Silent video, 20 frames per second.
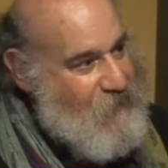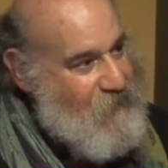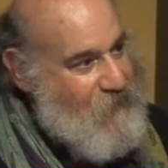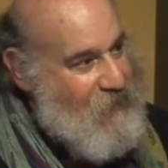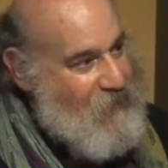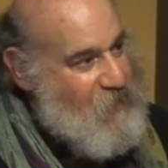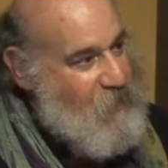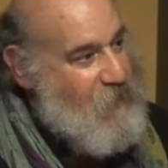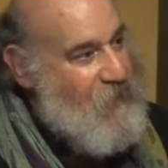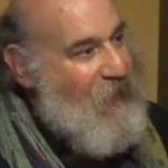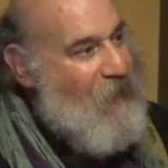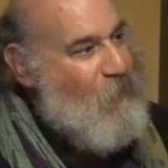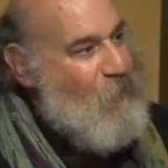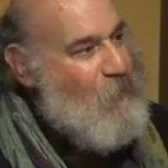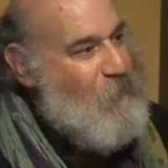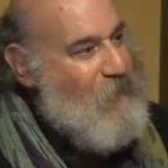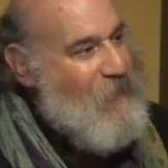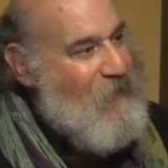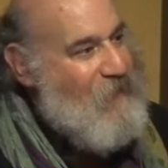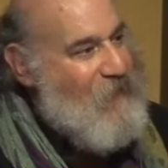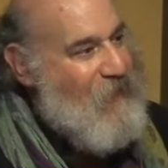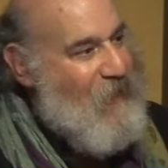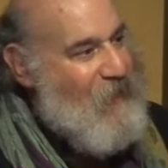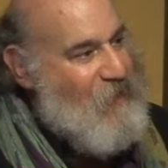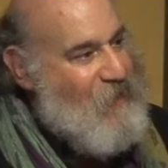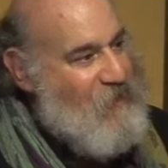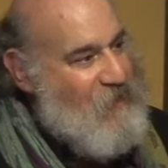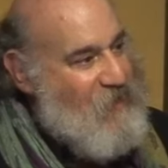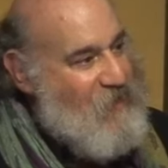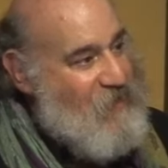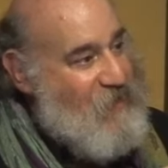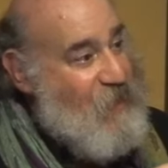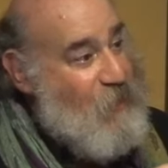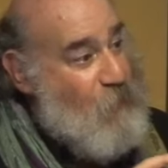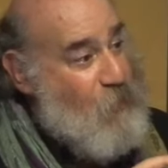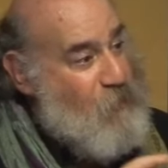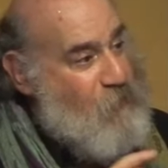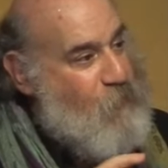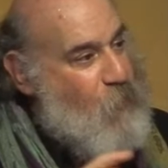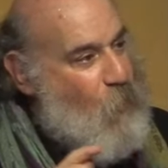And so that would mean that I could
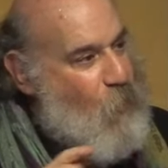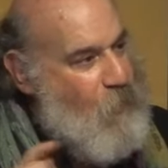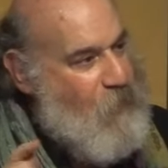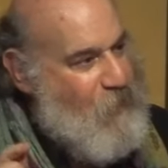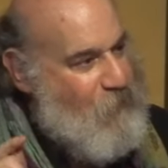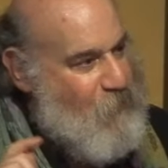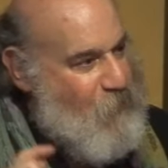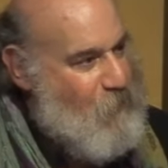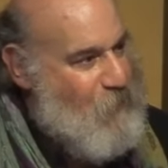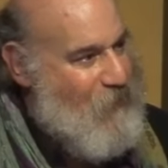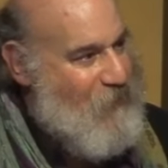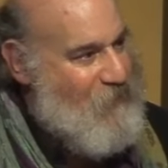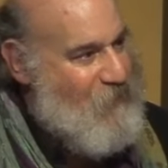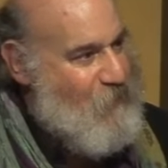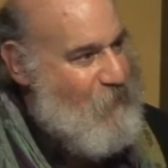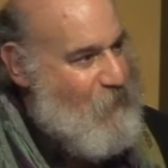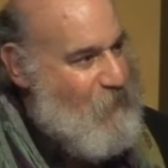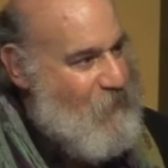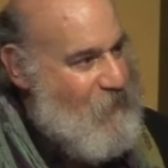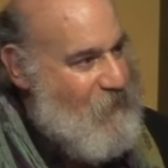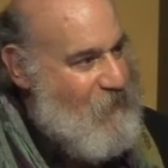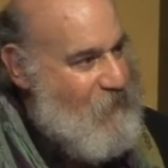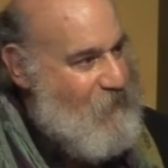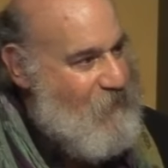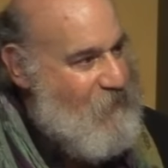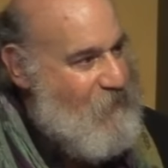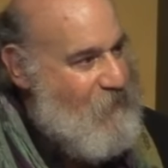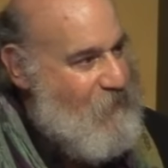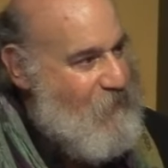distinguish four different possibilities,